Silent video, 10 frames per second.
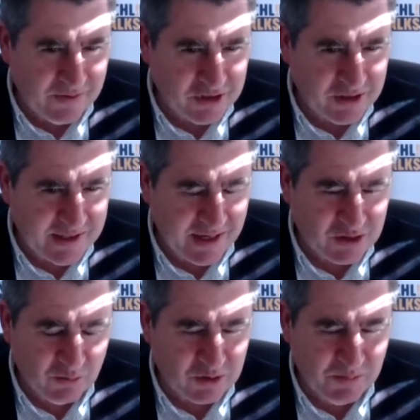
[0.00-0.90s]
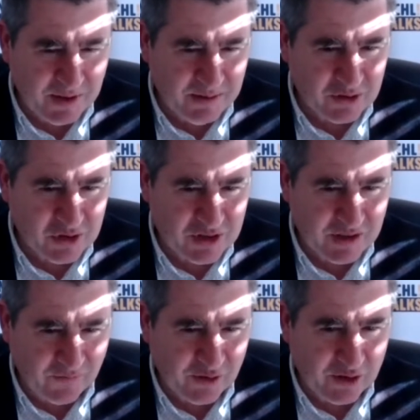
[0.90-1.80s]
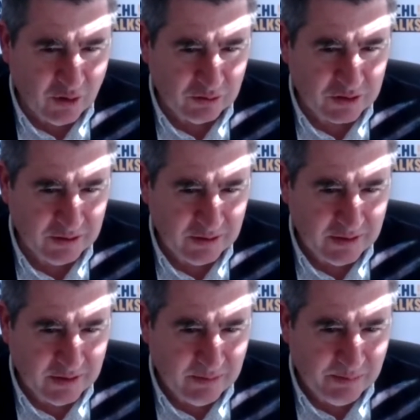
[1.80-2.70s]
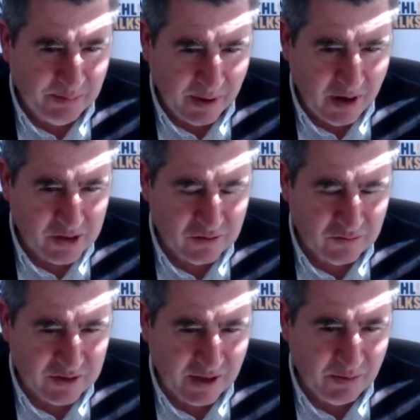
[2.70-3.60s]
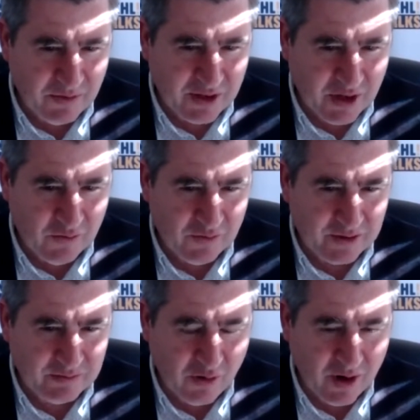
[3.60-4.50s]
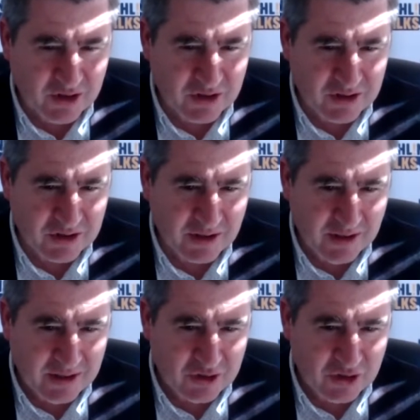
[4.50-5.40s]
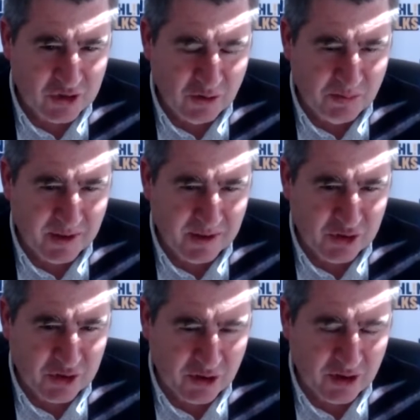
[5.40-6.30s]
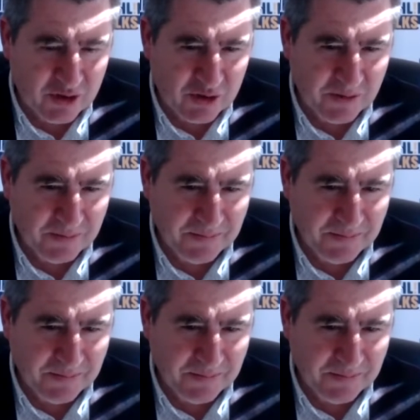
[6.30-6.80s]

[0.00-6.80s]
of the City Council, what's been the most difficult part of dealing with the COVID crisis since you've been in charge?